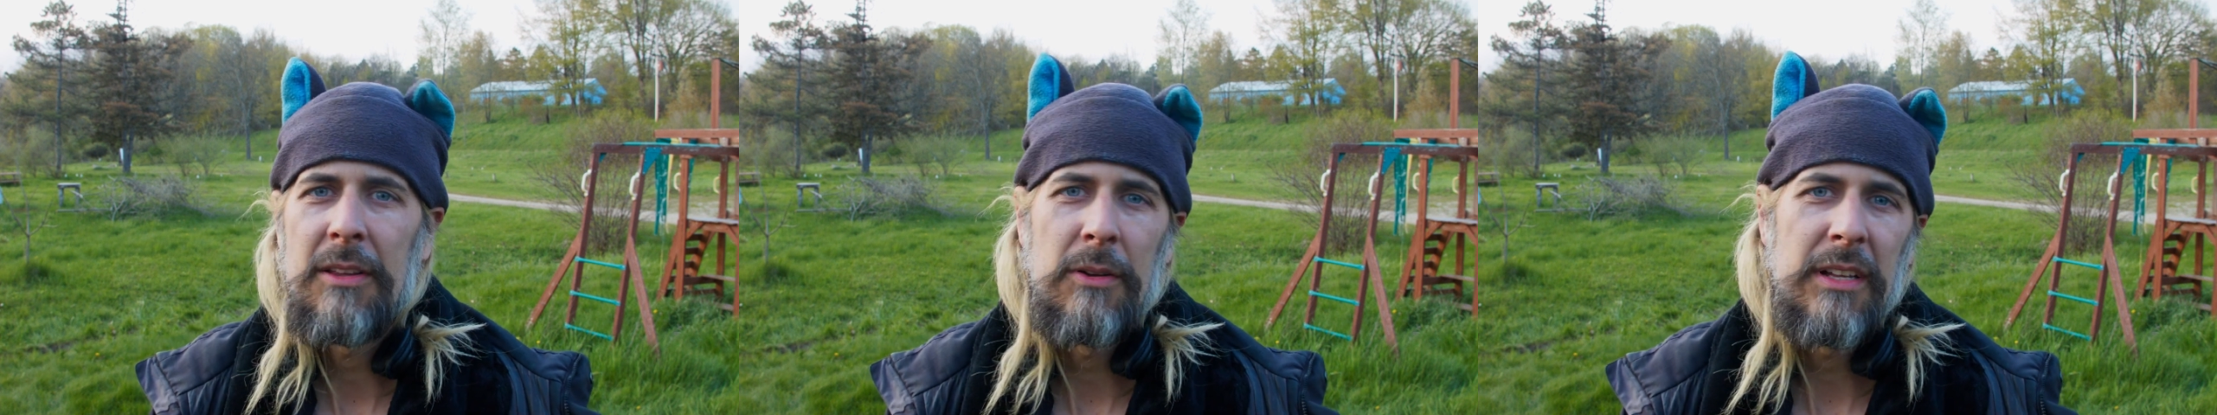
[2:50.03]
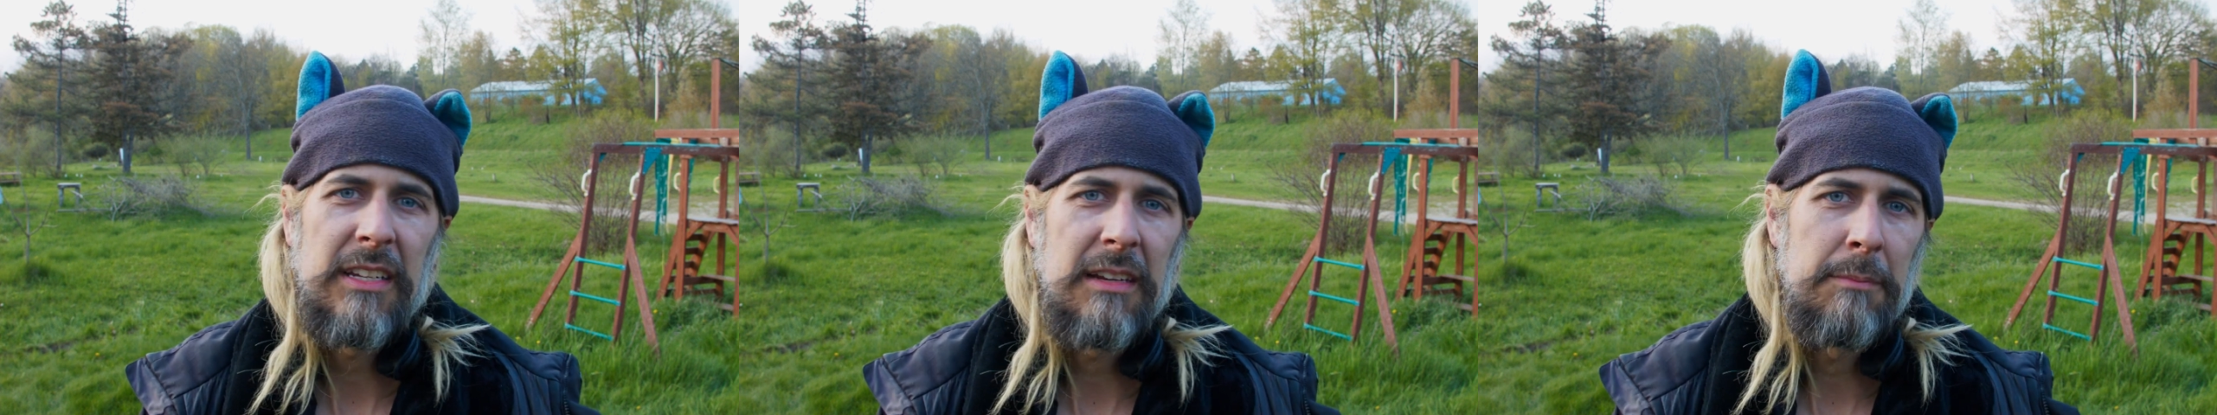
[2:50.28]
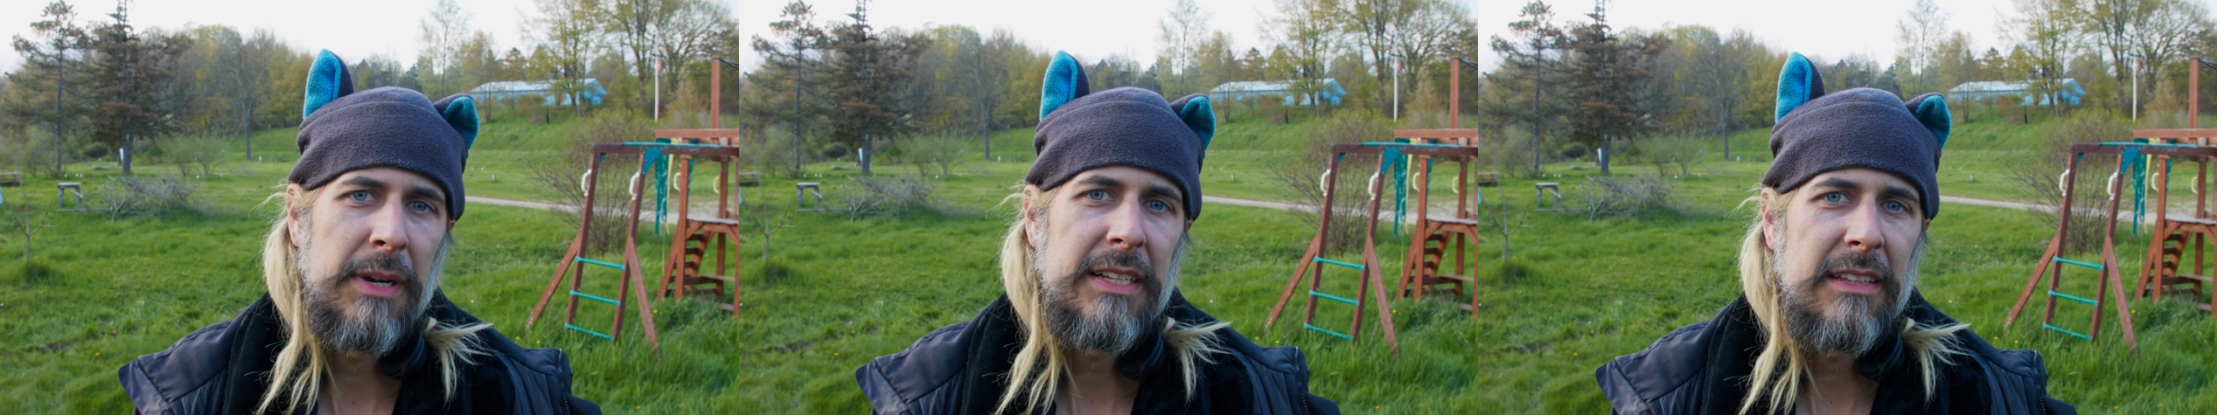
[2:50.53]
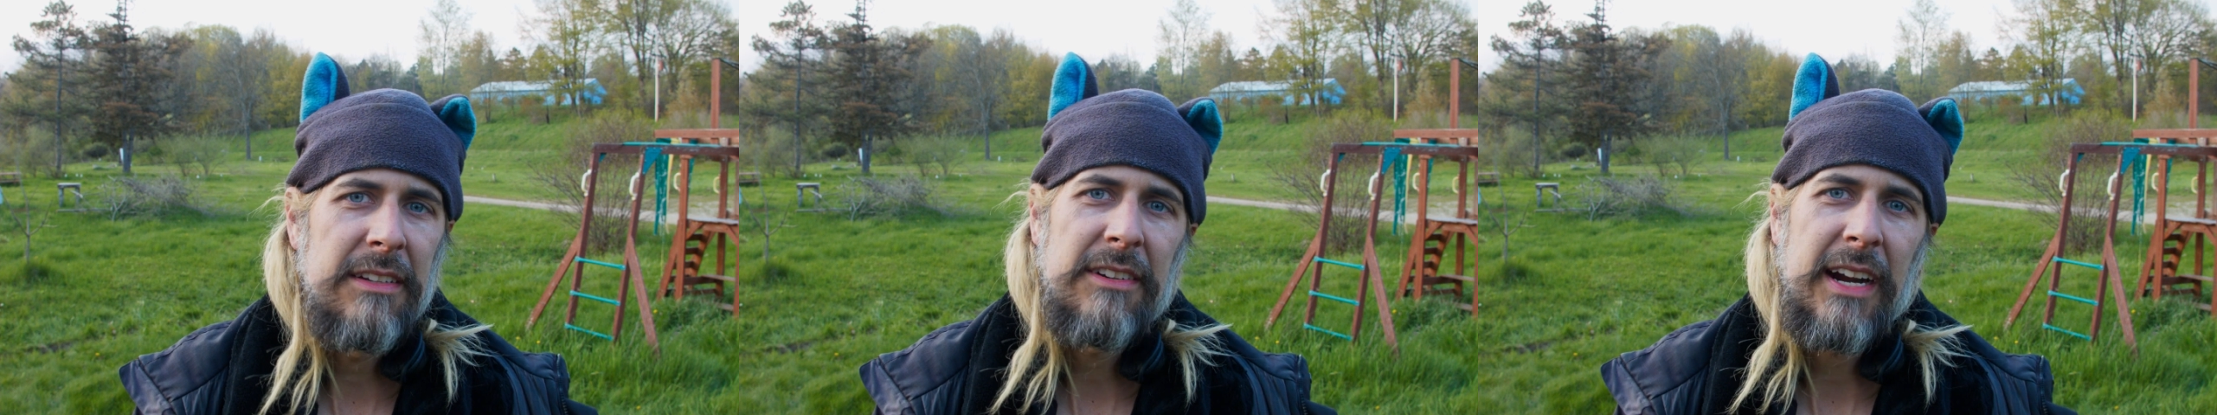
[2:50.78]
The whole idea of
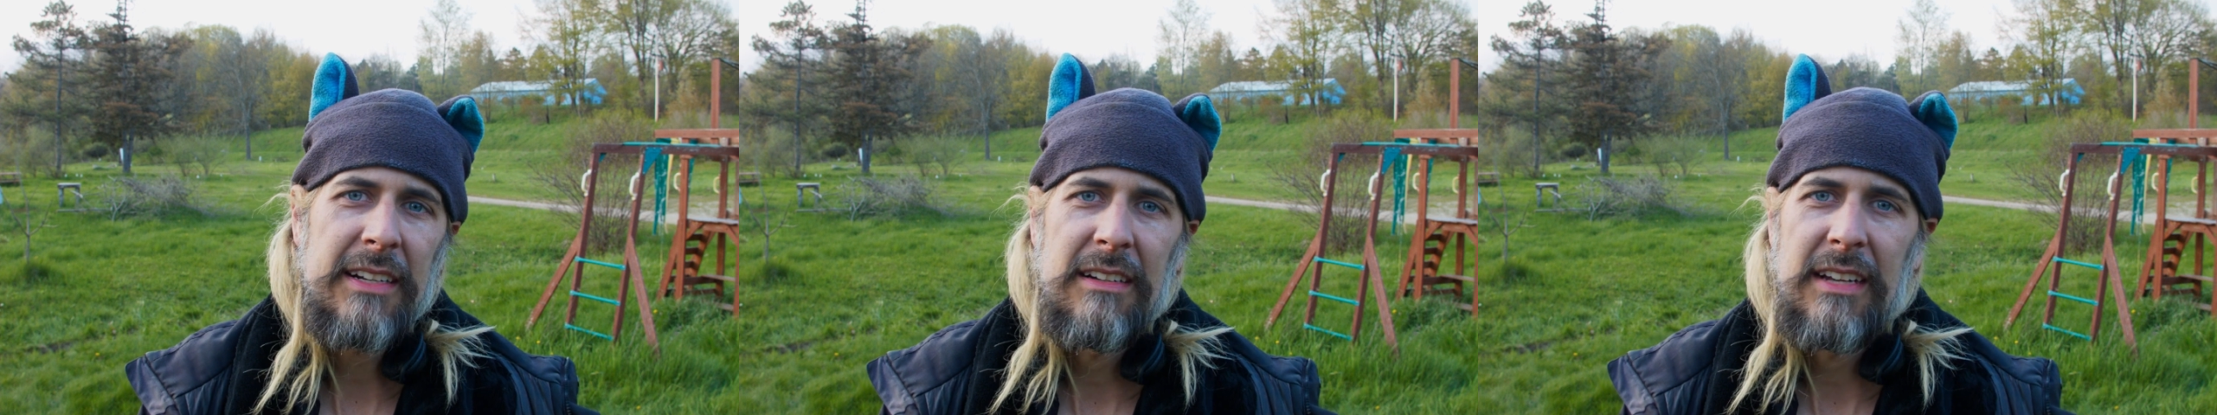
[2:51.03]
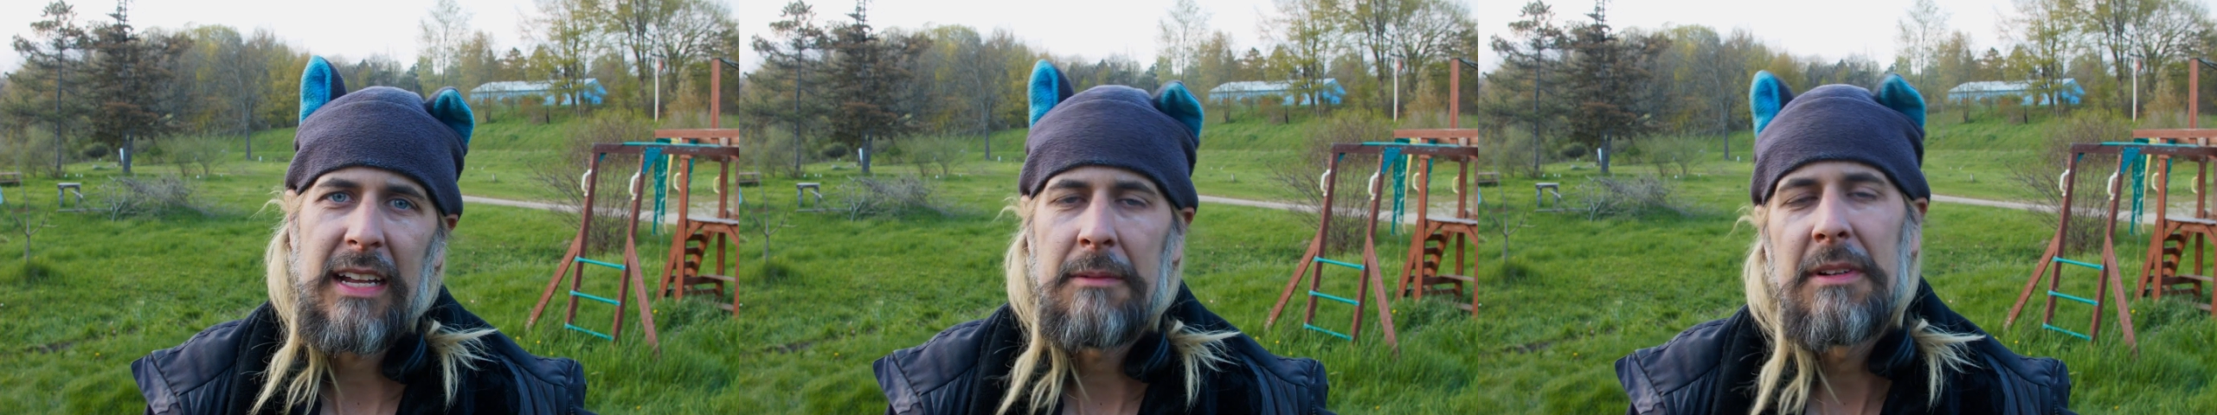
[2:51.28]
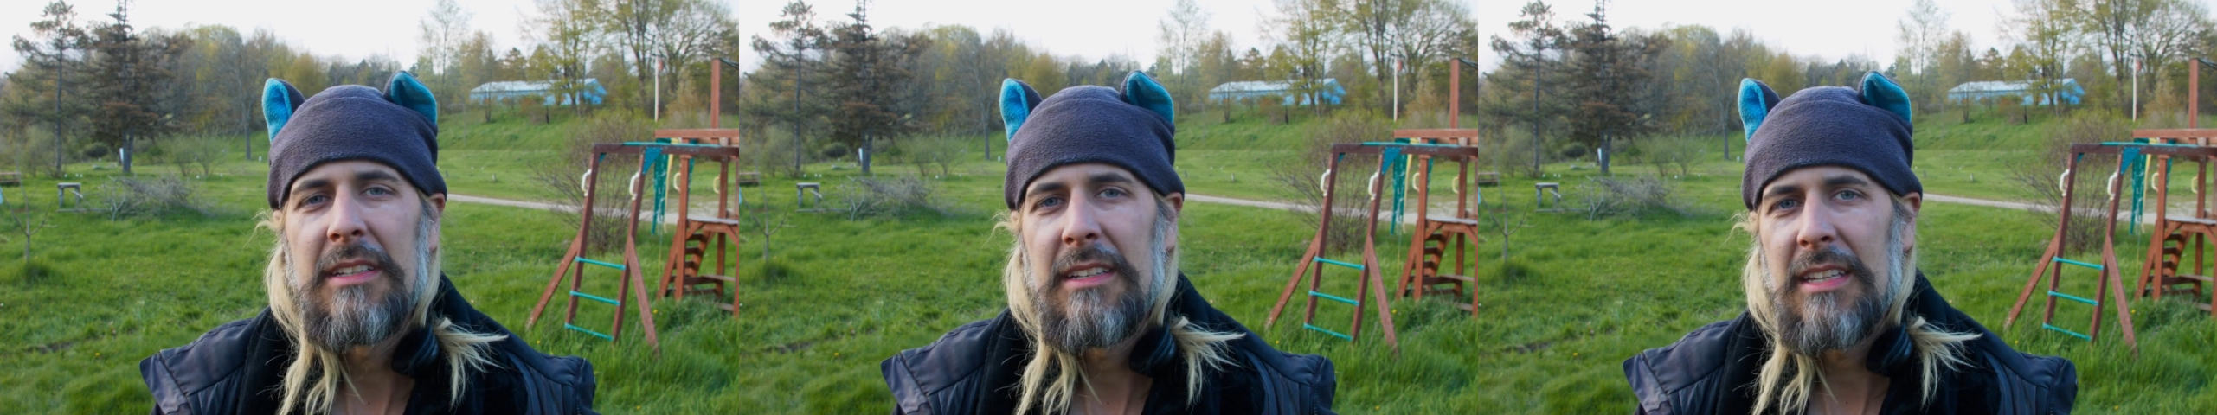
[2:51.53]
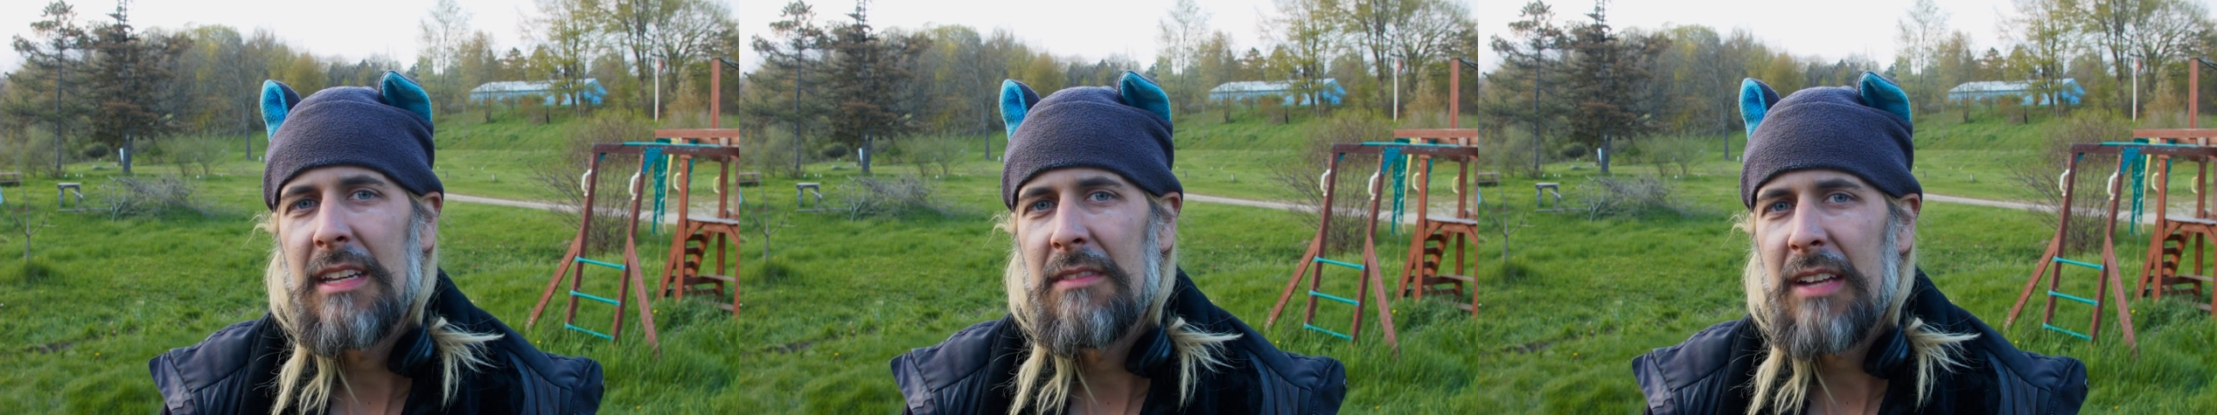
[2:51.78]
bringing the tractor down was to
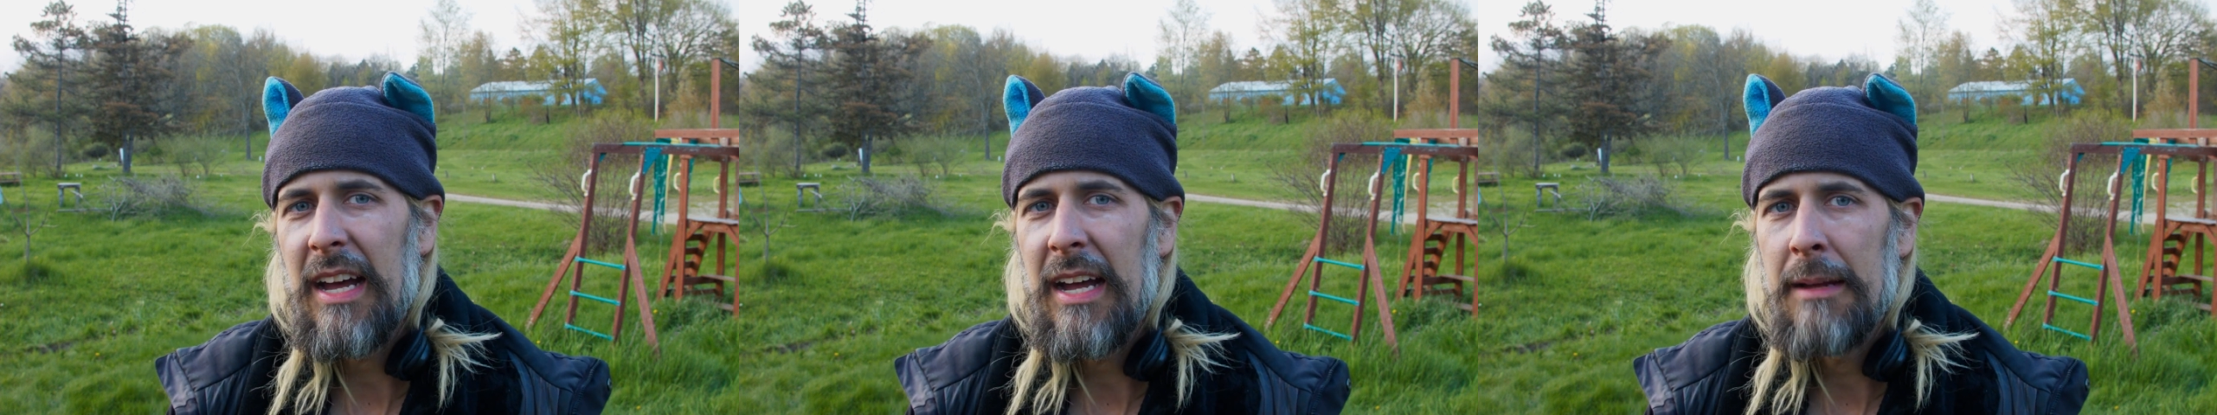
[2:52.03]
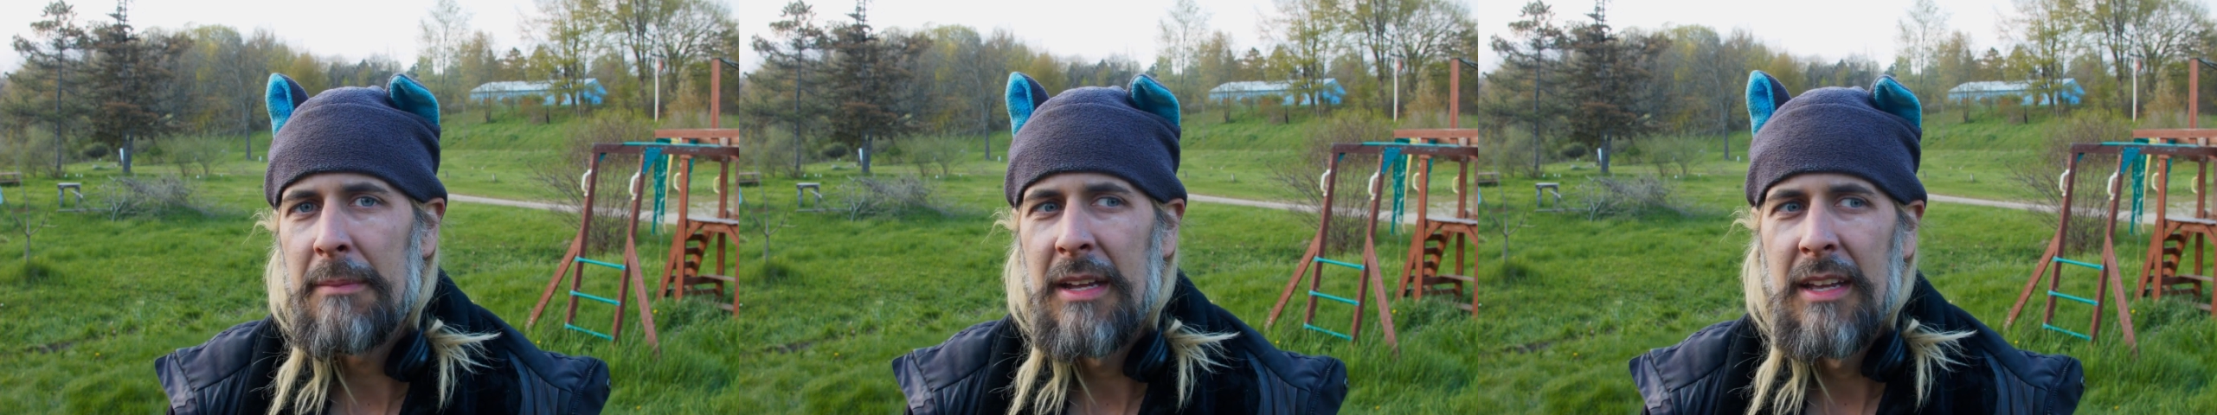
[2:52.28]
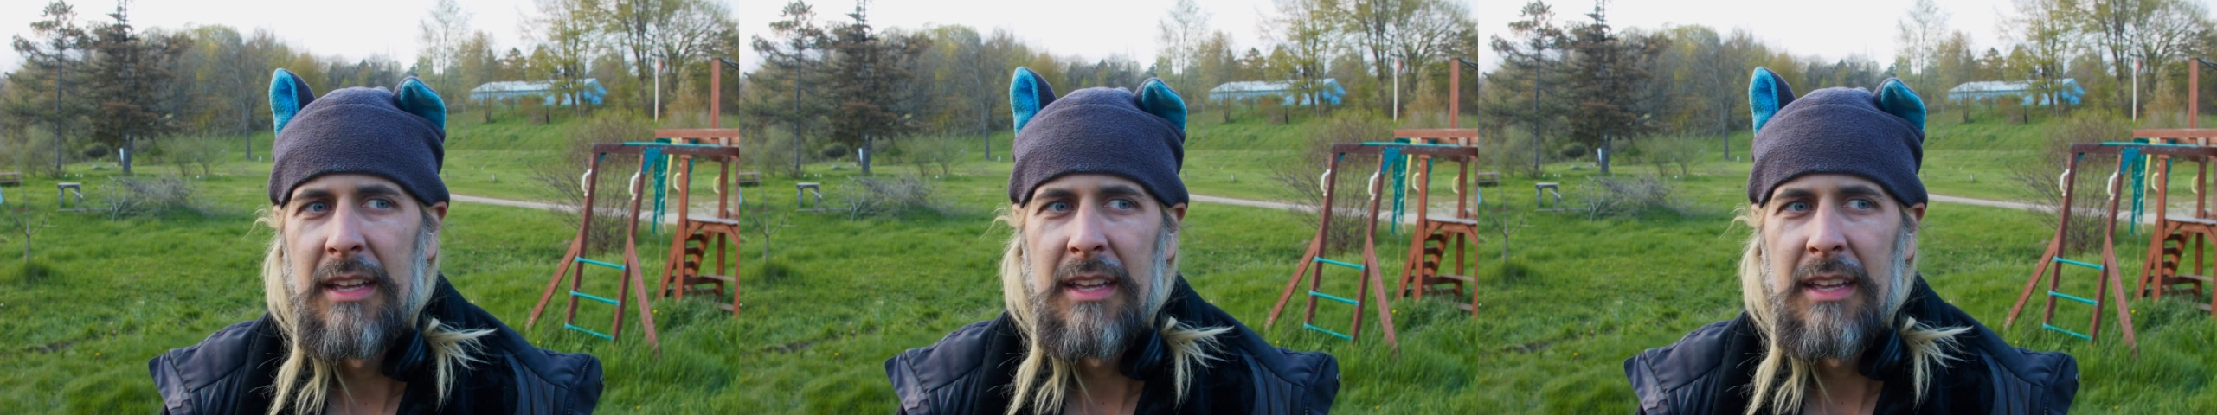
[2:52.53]
save time,